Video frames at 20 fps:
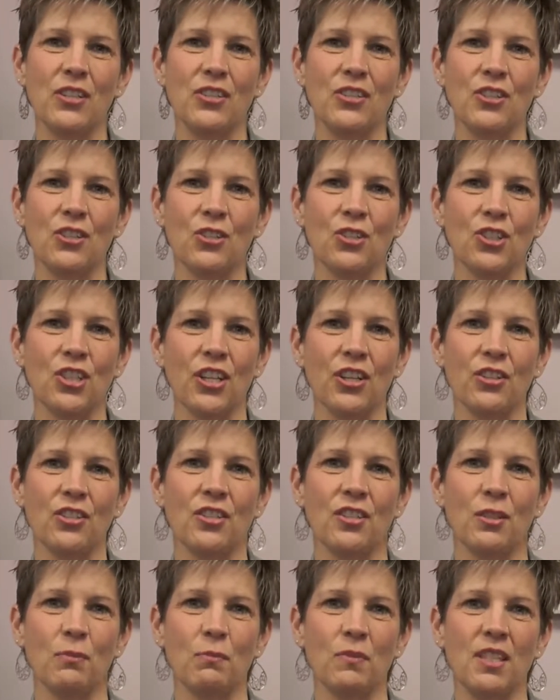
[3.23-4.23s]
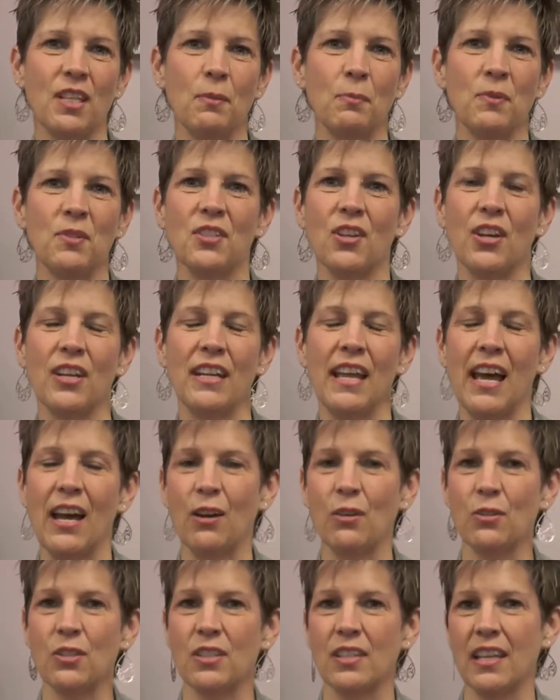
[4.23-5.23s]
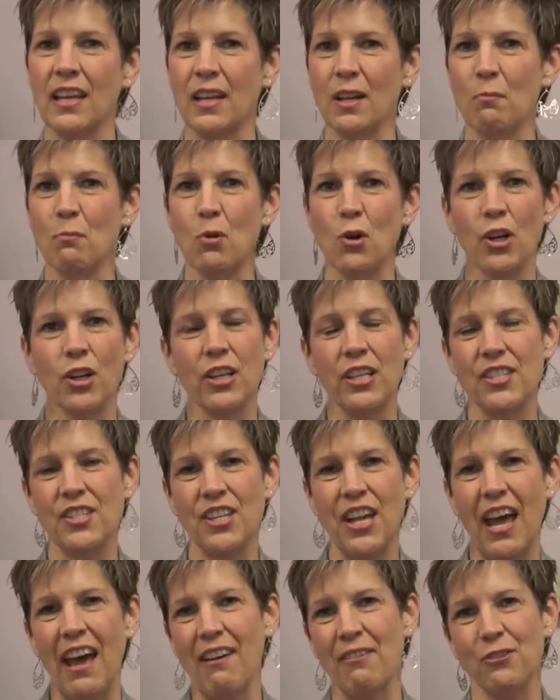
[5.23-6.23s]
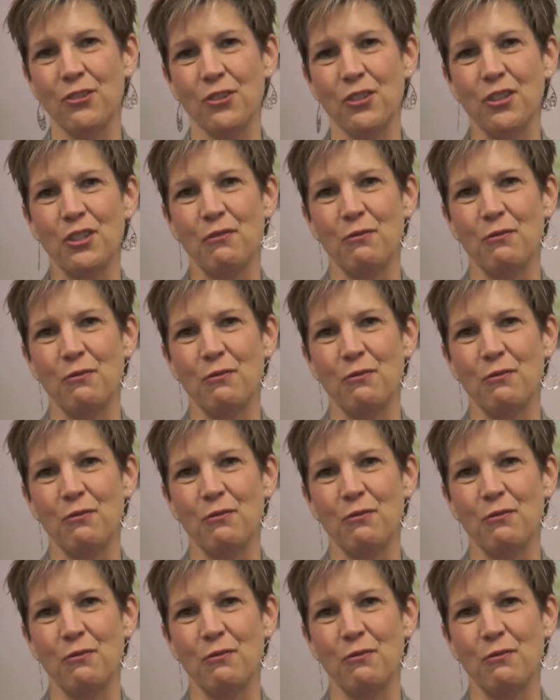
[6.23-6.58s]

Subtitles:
to share some tips on how to get a mortgage after a